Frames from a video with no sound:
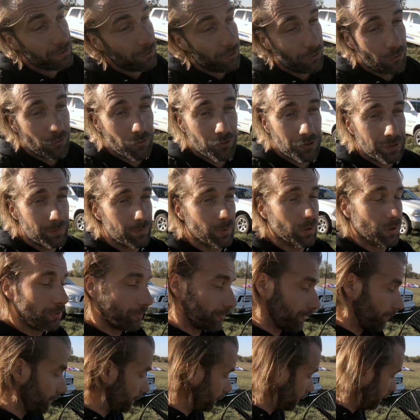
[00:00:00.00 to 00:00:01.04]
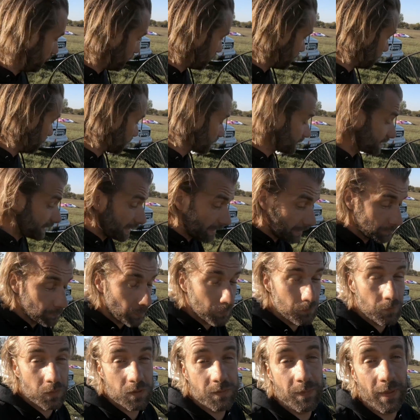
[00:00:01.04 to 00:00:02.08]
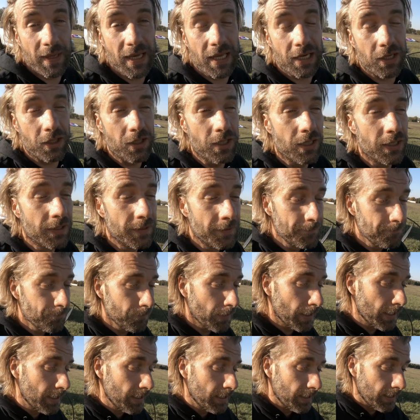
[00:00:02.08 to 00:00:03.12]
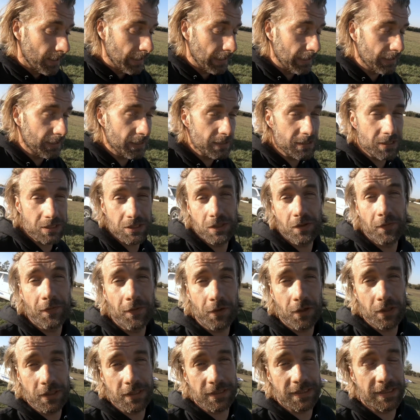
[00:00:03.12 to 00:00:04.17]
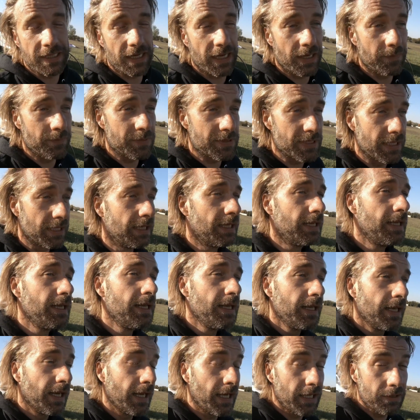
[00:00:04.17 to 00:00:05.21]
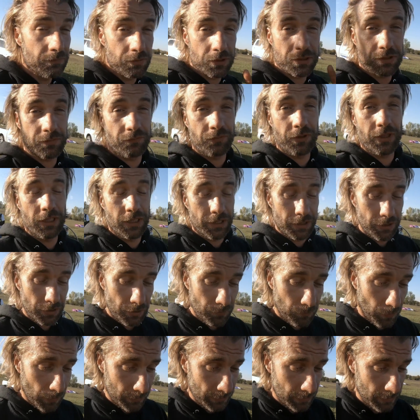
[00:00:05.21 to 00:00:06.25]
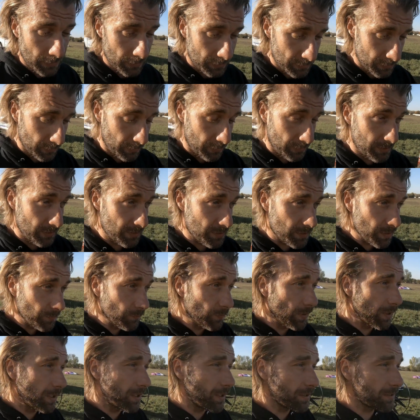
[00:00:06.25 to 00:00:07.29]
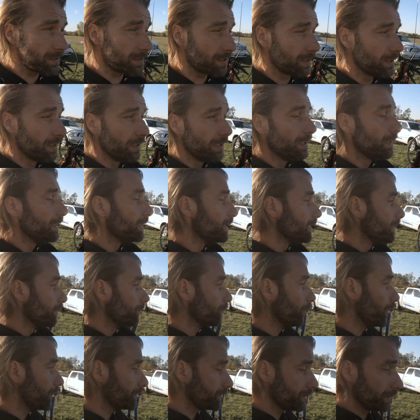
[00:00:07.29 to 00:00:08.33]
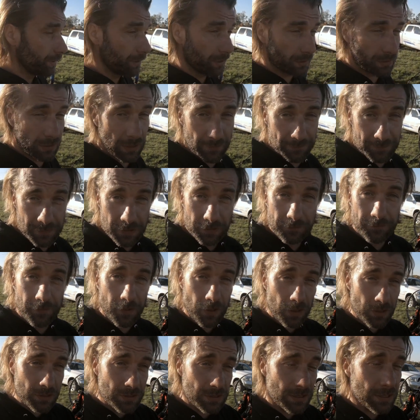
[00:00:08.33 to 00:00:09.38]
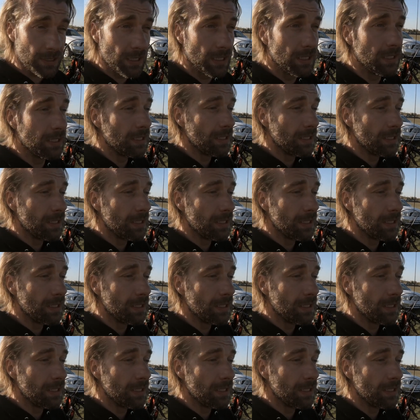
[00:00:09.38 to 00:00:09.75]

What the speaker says: Horrible, horrible, horrible. Second one was better, and this is the third attempt, and it was a really good one. So the system works. Martin got lifted first.